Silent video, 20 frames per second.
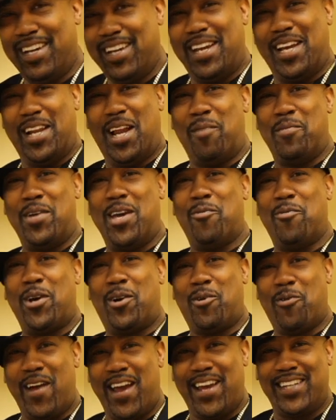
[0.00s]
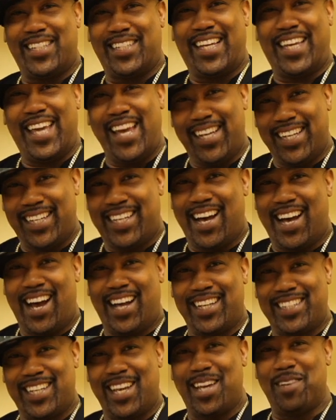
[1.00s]
and I'm here with Craze, the king of
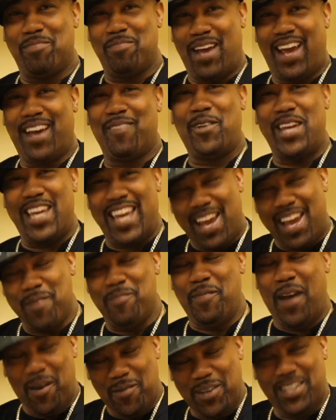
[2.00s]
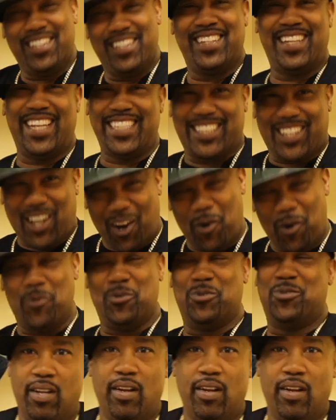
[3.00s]
content, man. We here, baby. Let's go.